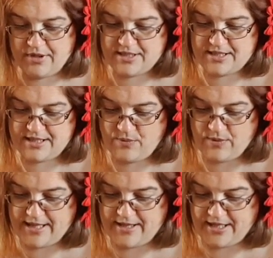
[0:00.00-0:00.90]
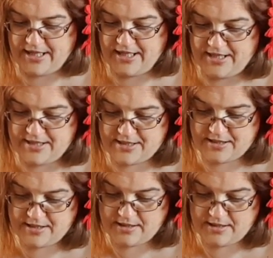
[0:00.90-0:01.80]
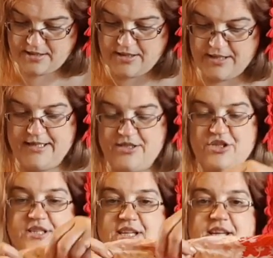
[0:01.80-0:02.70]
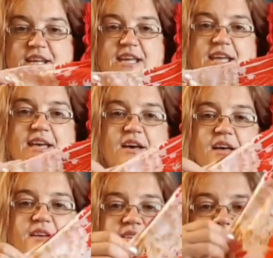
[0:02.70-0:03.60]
Let's see where that is. It's just under here, under